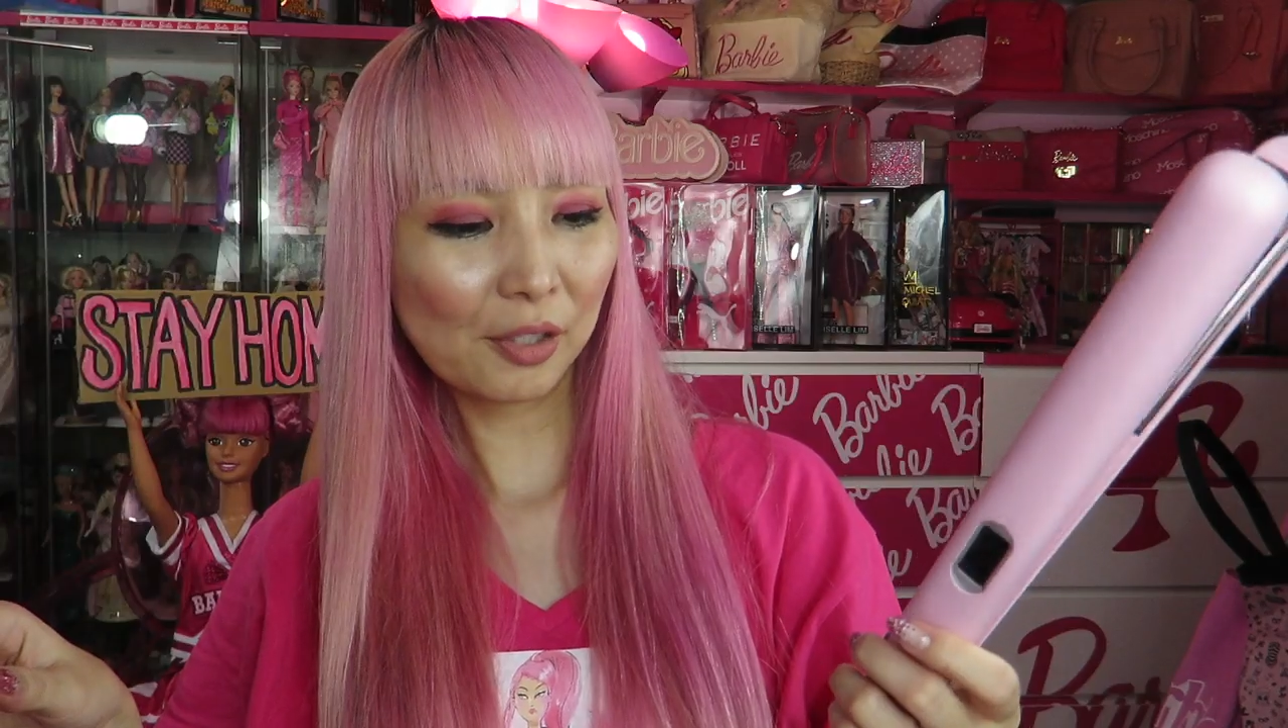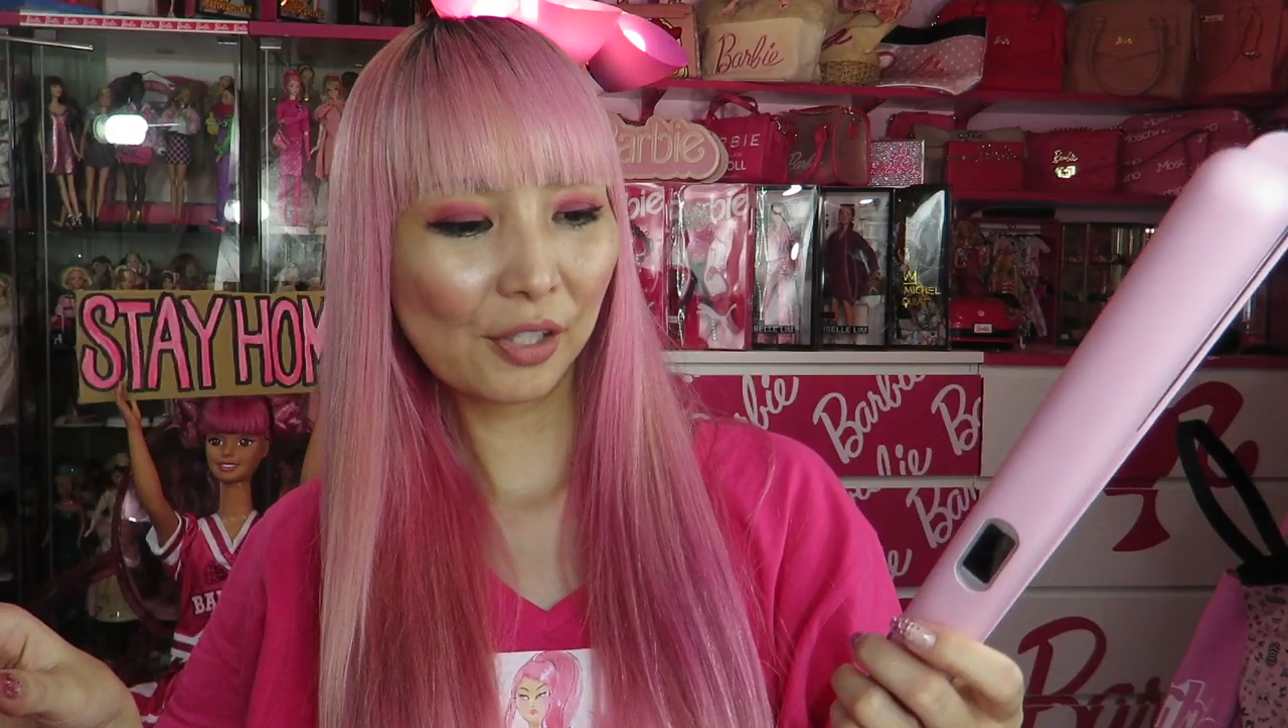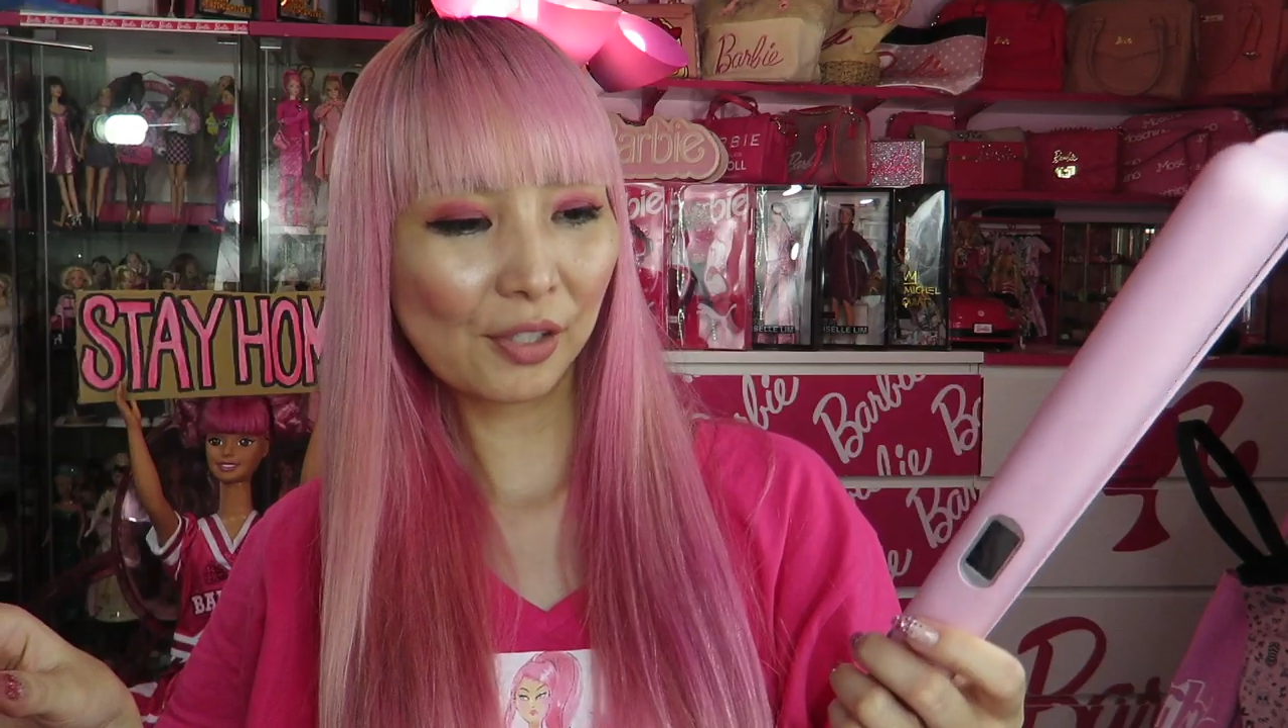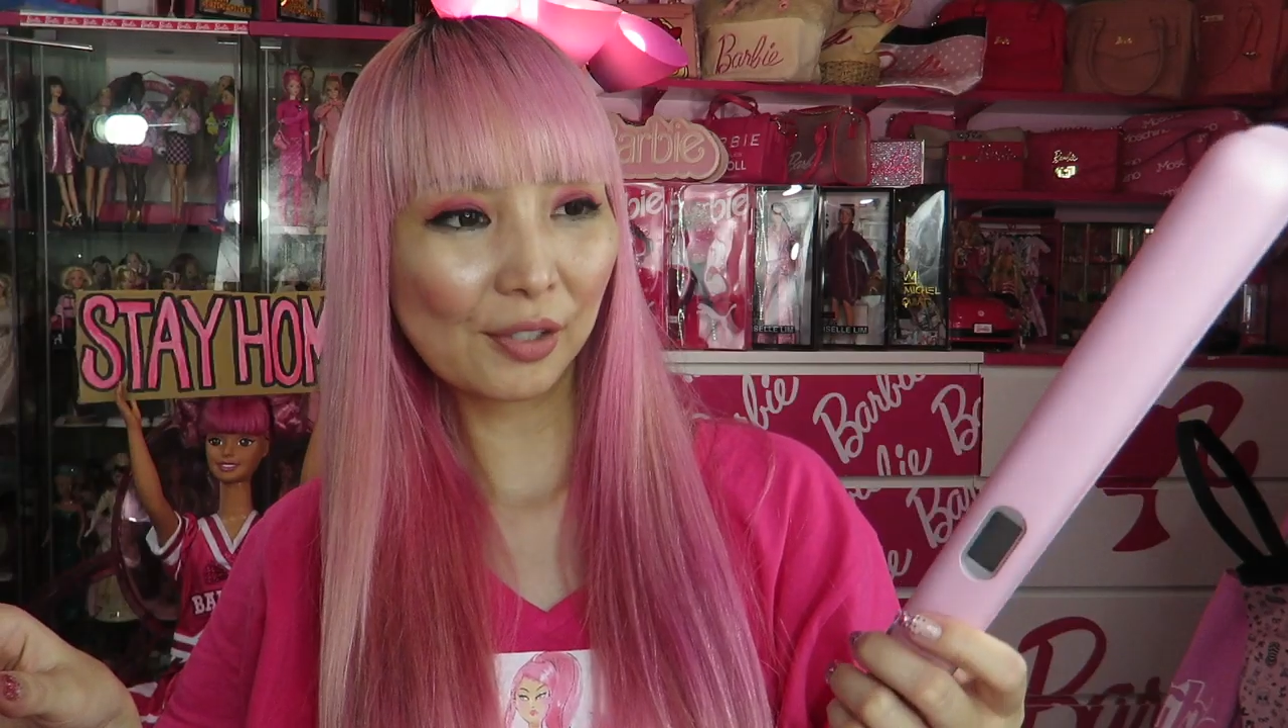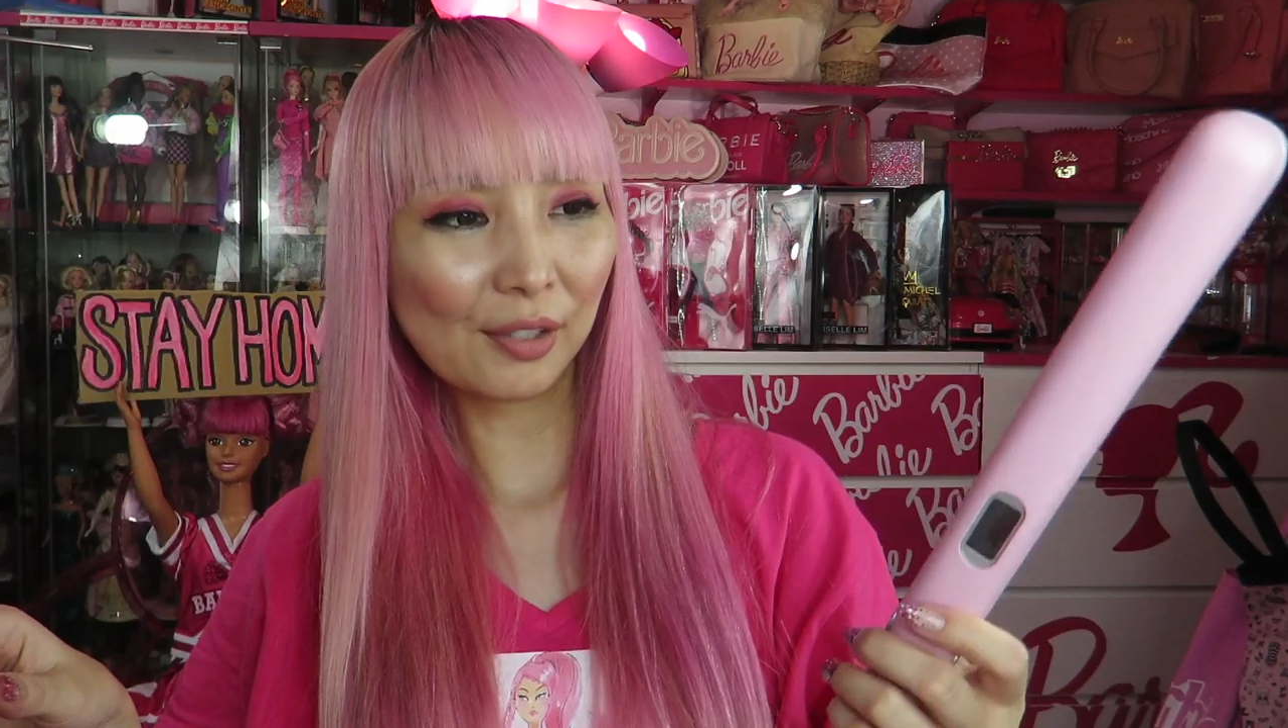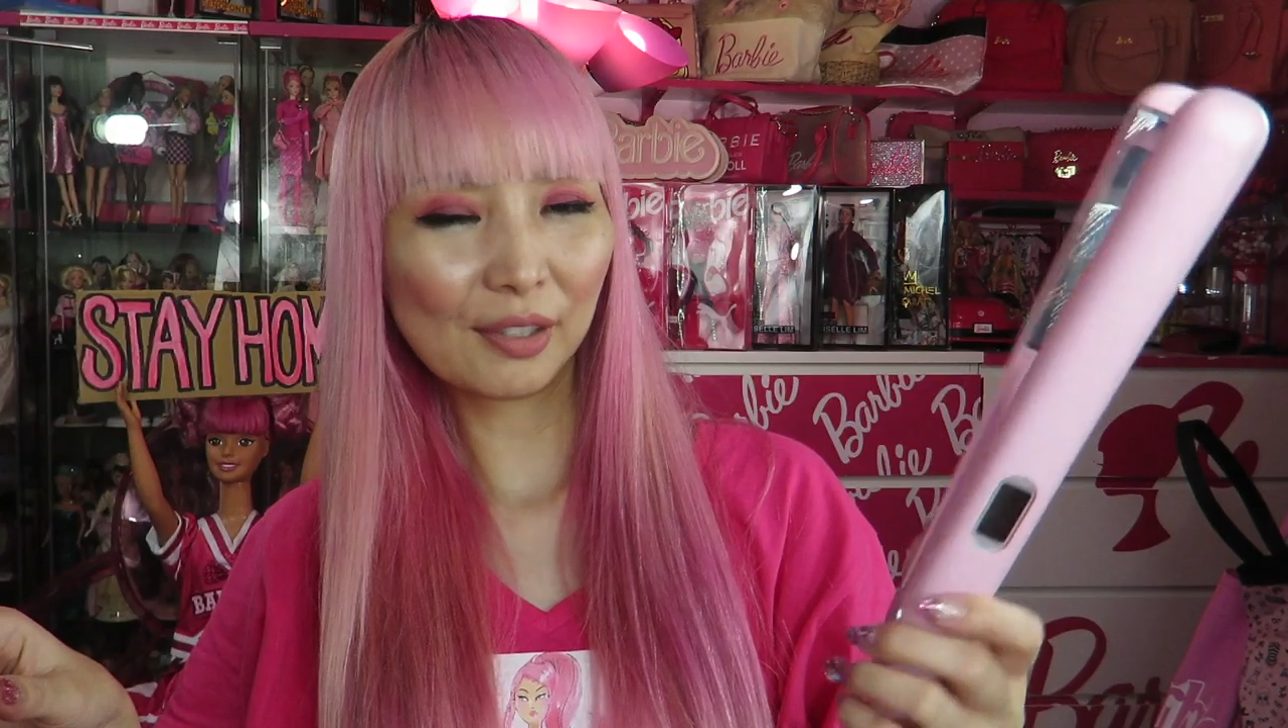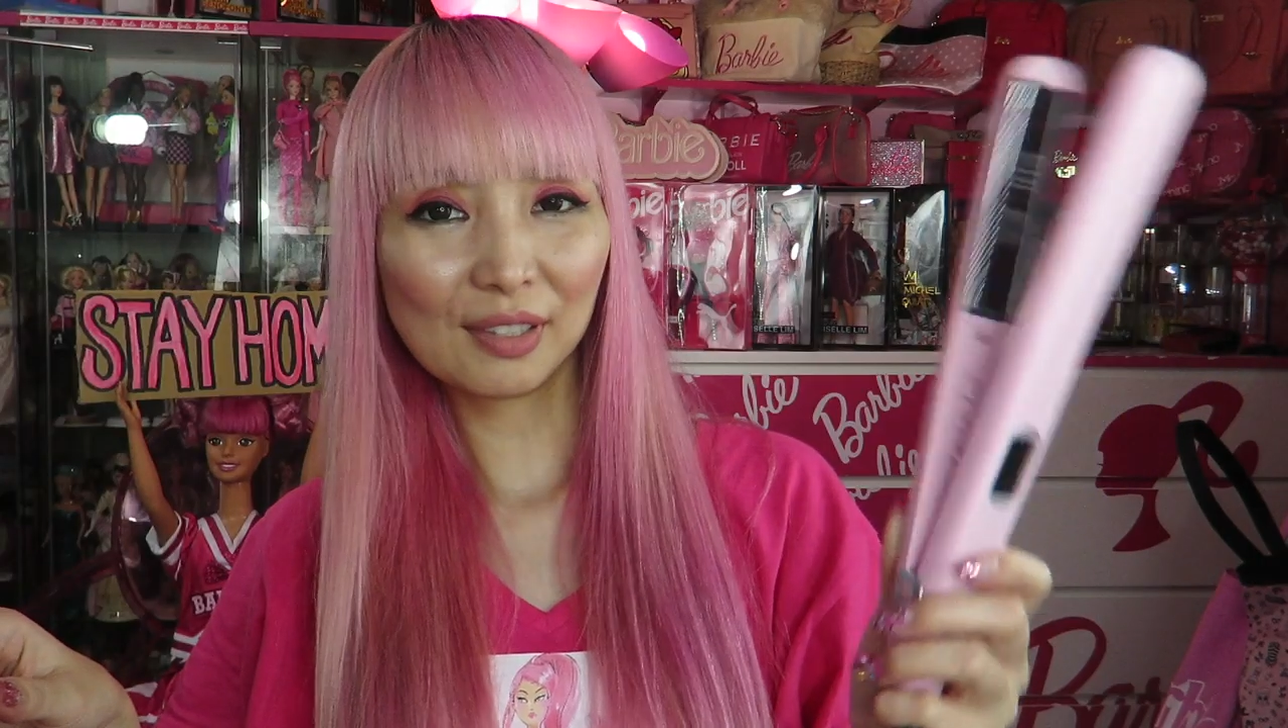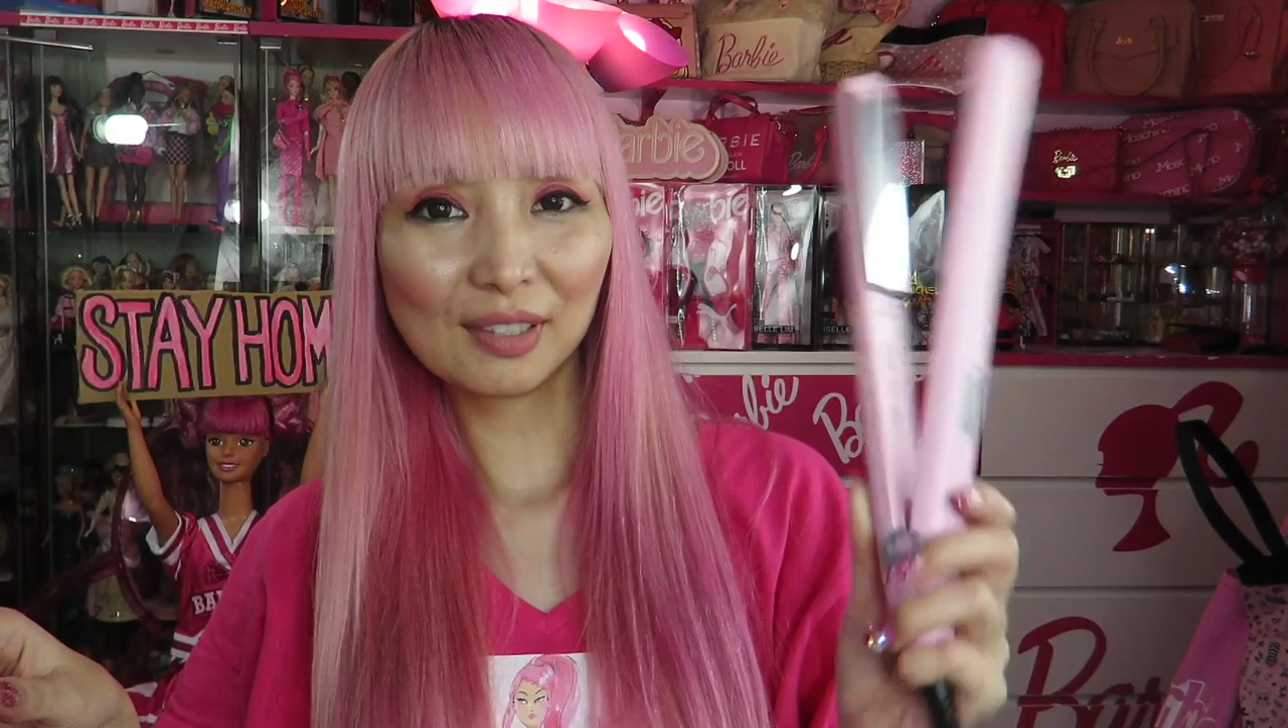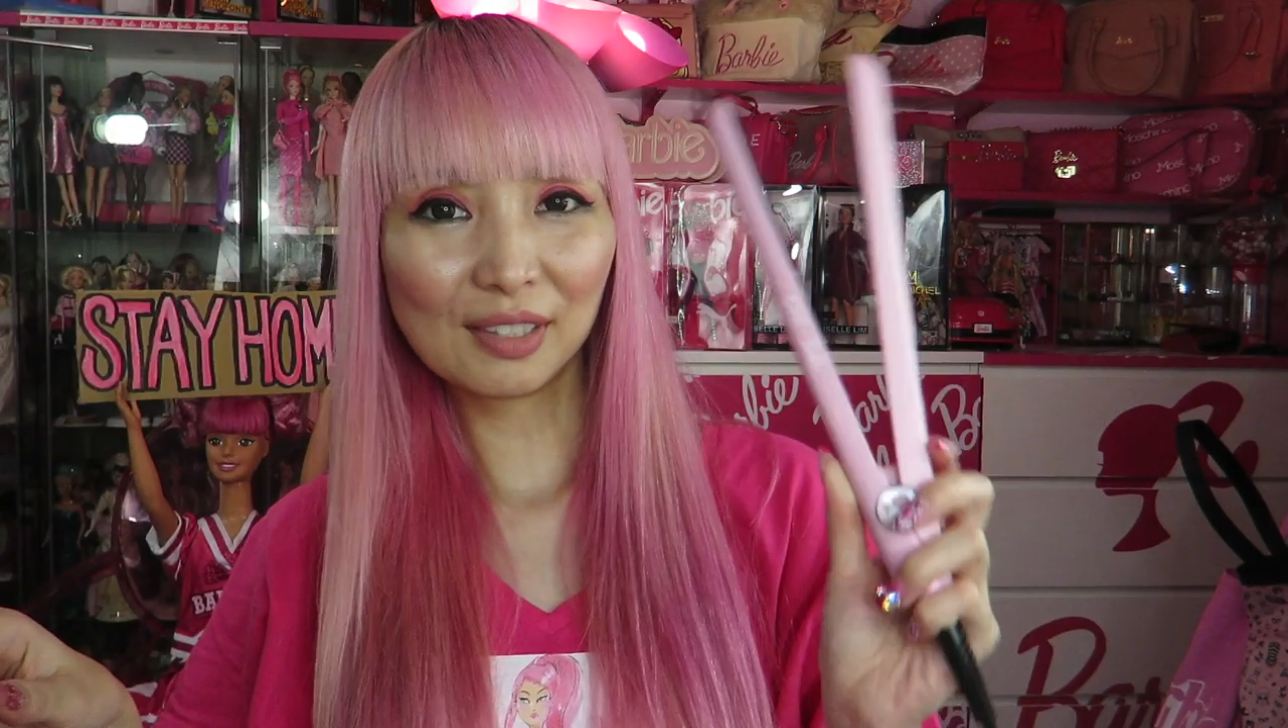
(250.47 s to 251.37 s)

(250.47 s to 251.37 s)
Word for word: cute.